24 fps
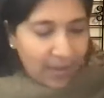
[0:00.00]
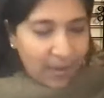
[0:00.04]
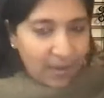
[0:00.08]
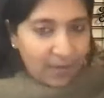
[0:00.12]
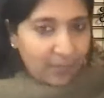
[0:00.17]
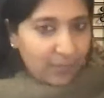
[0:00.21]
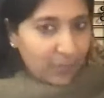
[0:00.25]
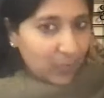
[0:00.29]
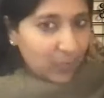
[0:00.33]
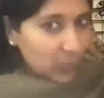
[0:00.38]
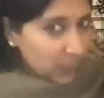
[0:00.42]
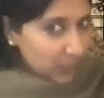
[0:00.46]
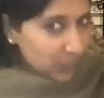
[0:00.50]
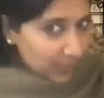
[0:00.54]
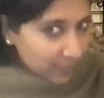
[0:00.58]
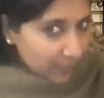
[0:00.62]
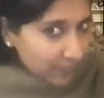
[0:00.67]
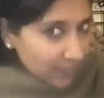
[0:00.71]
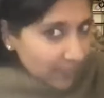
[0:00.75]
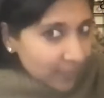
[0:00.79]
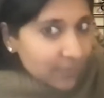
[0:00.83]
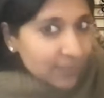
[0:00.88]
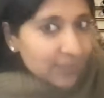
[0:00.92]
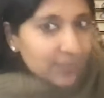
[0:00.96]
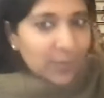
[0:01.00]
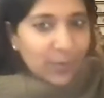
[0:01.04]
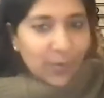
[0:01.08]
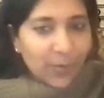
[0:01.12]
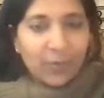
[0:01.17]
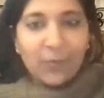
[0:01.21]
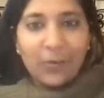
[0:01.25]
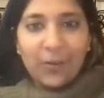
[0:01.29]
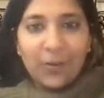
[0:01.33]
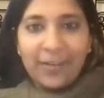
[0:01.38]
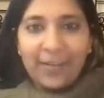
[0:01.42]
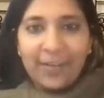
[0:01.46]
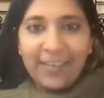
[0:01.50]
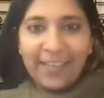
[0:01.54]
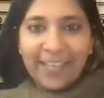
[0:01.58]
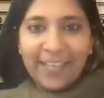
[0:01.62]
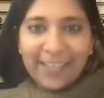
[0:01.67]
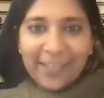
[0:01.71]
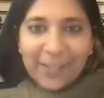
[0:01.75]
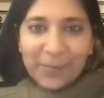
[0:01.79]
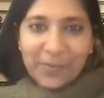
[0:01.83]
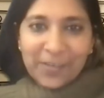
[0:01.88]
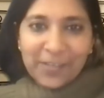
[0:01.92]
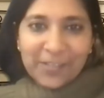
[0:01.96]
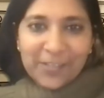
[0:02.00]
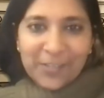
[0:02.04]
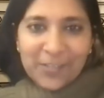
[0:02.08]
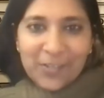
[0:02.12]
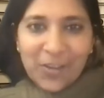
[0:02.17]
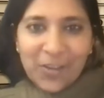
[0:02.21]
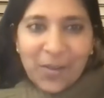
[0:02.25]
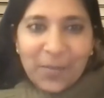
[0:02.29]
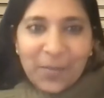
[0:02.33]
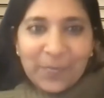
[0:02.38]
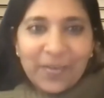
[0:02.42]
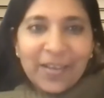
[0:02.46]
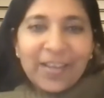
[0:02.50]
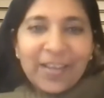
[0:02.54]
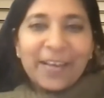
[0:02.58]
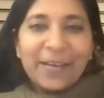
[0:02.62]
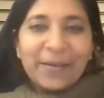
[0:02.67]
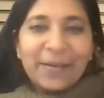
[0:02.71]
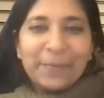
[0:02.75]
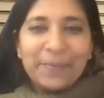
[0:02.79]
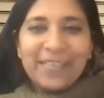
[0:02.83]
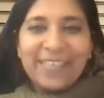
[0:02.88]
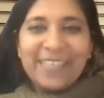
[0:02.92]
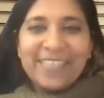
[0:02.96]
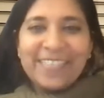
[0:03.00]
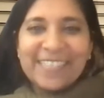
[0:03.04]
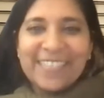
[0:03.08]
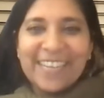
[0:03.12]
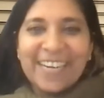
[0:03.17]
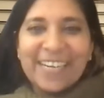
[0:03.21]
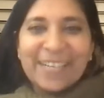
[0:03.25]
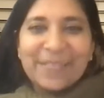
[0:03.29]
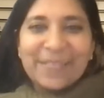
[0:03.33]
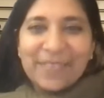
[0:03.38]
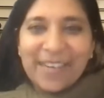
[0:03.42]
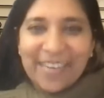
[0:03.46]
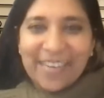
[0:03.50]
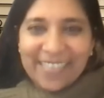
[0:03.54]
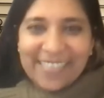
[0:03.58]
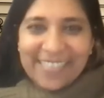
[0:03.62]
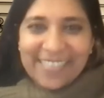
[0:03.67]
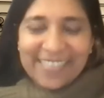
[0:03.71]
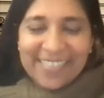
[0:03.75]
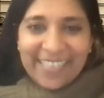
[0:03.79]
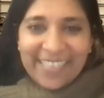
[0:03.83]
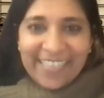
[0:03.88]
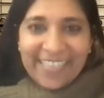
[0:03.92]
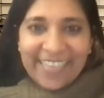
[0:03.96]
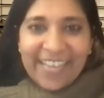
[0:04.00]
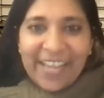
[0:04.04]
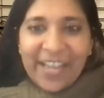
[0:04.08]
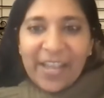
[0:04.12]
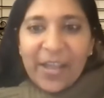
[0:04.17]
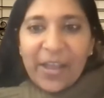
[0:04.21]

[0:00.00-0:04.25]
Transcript: And for those of us who have already done the workshop, please start practicing.